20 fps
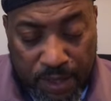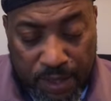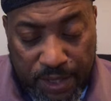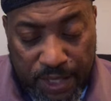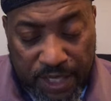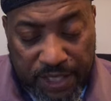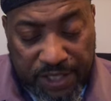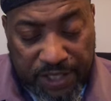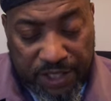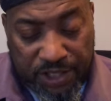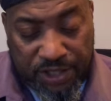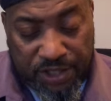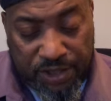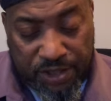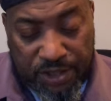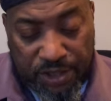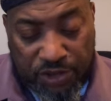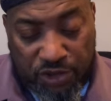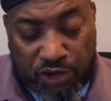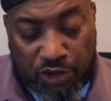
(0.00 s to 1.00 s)
This is
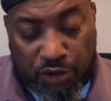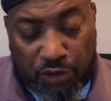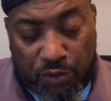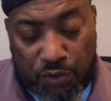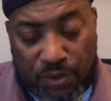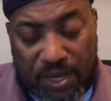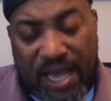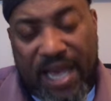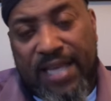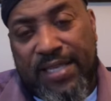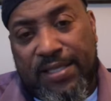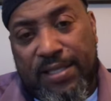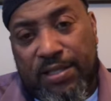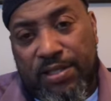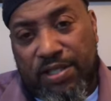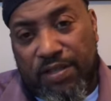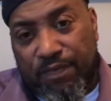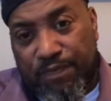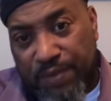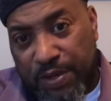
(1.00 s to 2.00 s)
the true
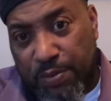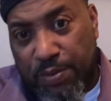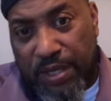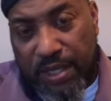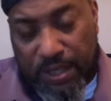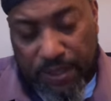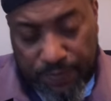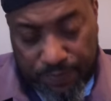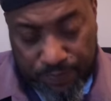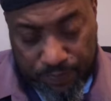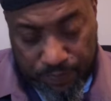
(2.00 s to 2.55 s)
essence of beauty.